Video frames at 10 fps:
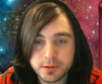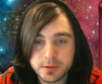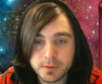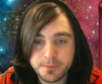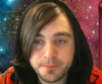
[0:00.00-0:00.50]

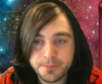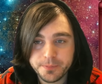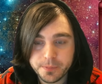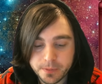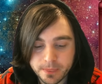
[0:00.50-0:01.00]

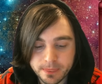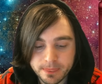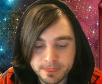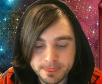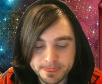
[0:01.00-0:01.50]

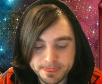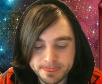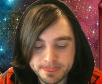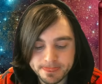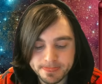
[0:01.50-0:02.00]

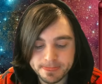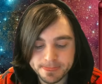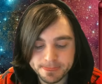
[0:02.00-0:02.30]
Nobody speaks.